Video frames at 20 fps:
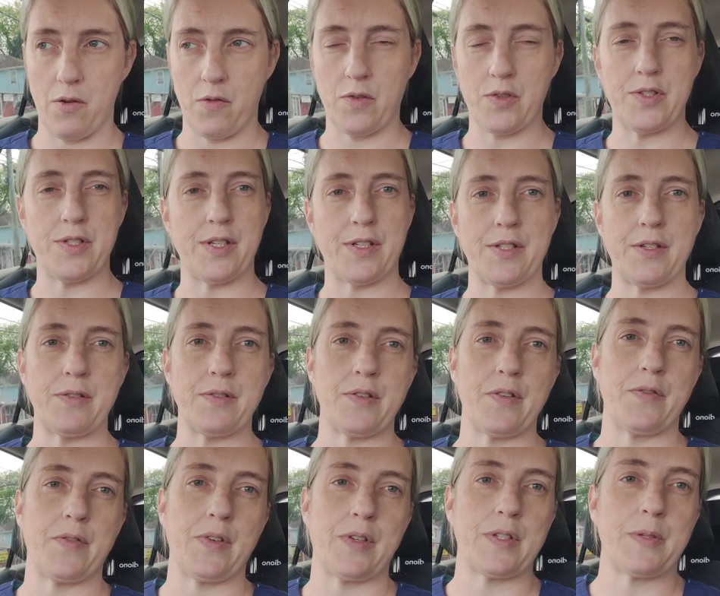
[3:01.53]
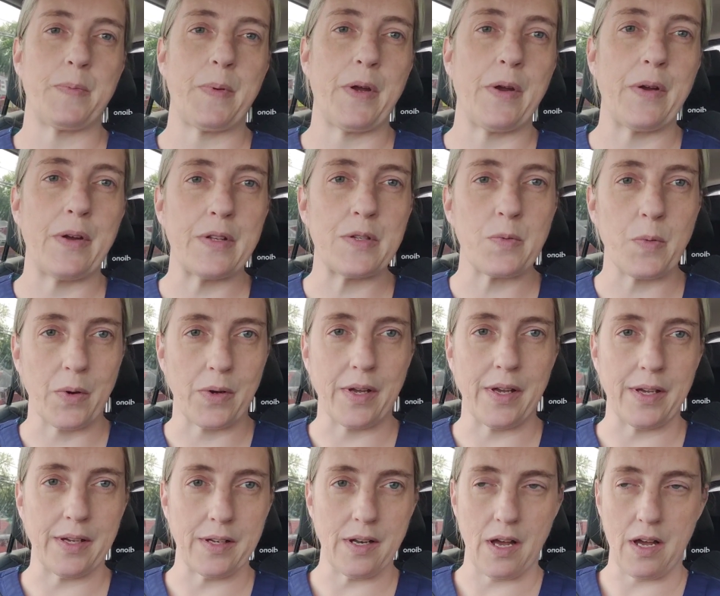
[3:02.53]
over 6 years of experience
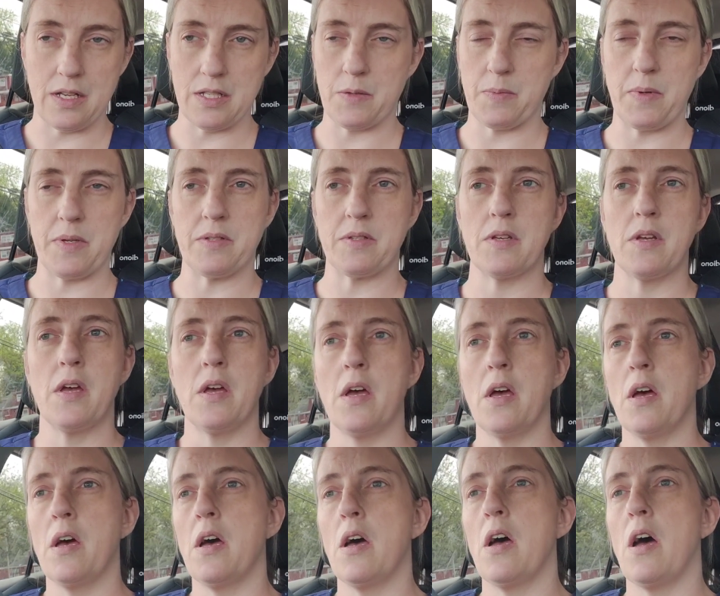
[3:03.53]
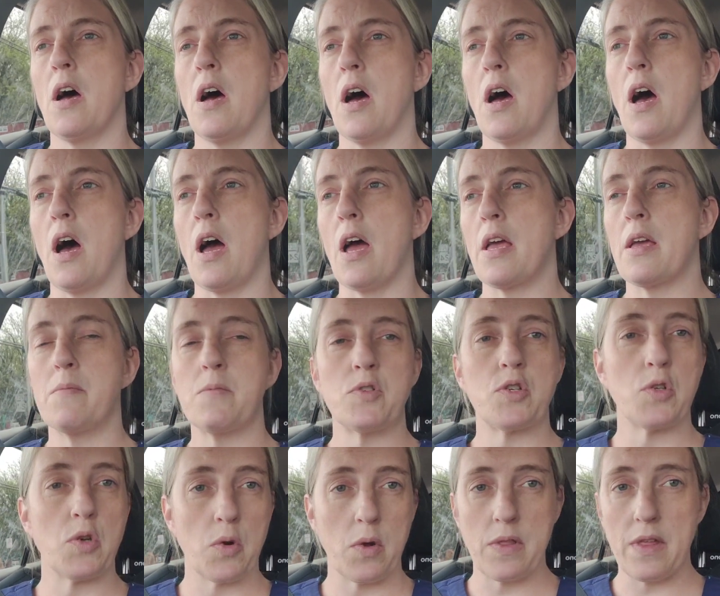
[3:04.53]
working in hospice. I am
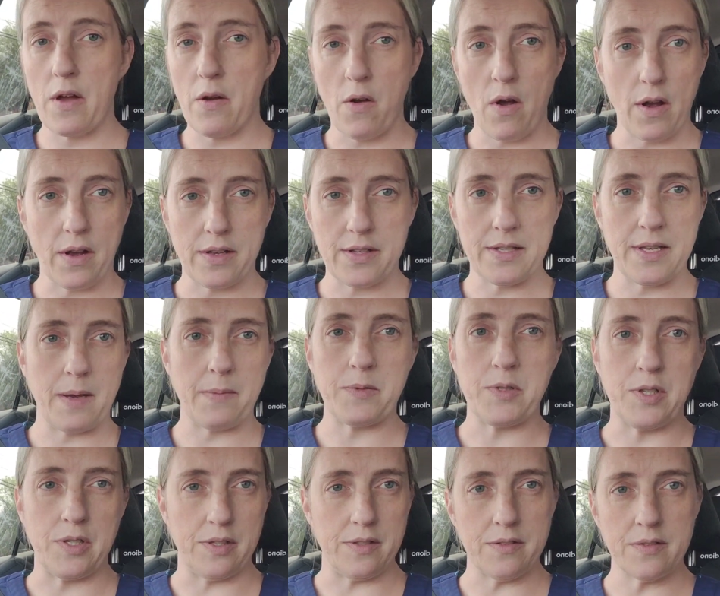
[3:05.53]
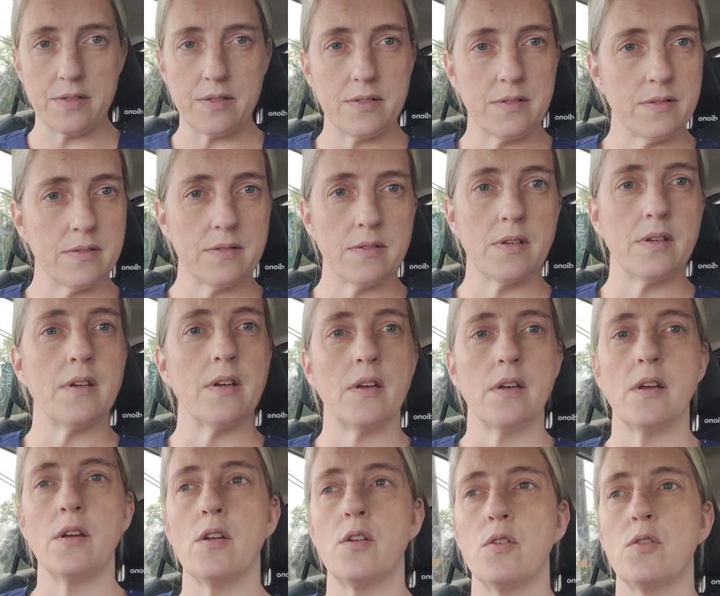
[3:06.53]
sure there are exceptions
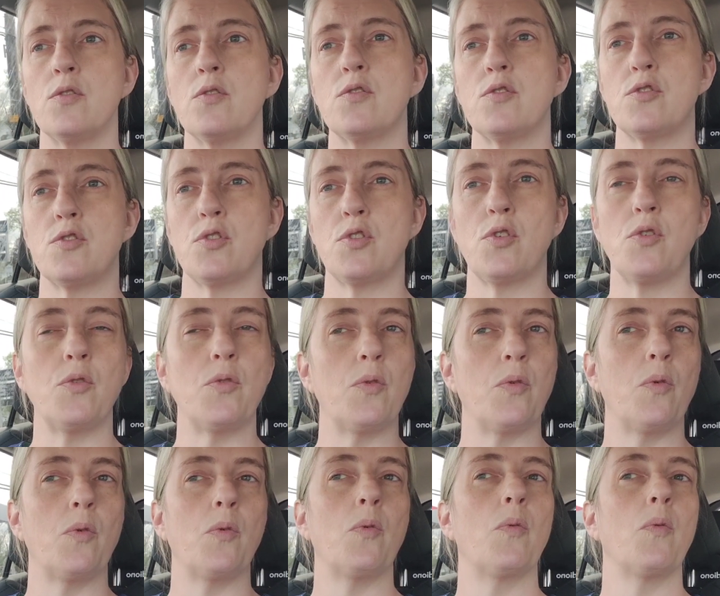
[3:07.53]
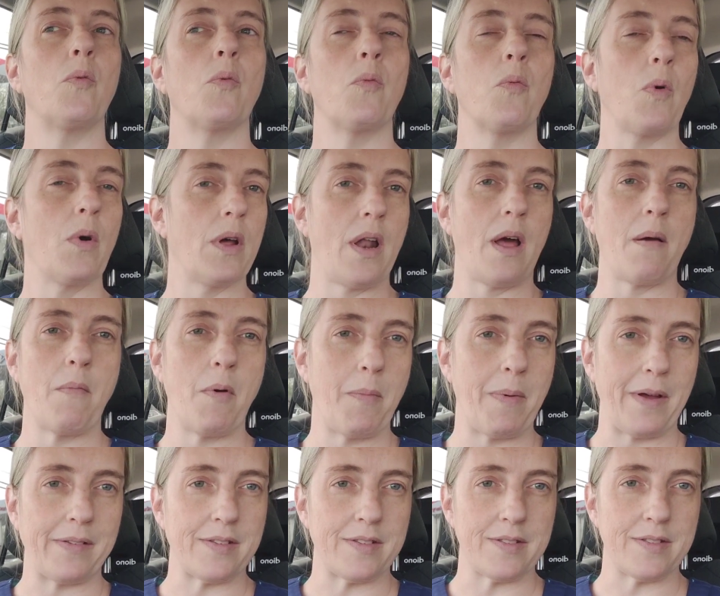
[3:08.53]
to what I'm
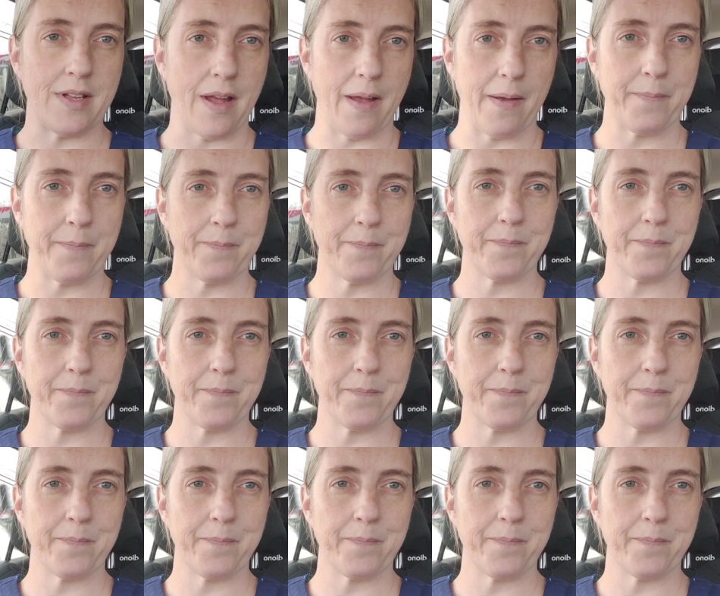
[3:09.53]
about to say.